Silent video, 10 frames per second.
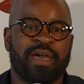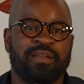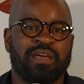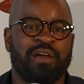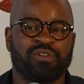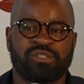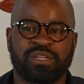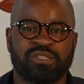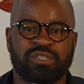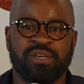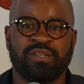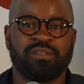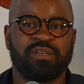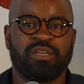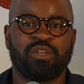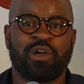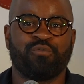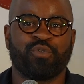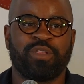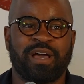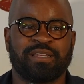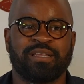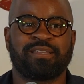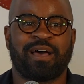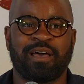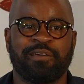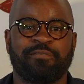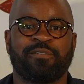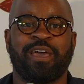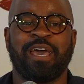And ever since then, you know, I've really had to dive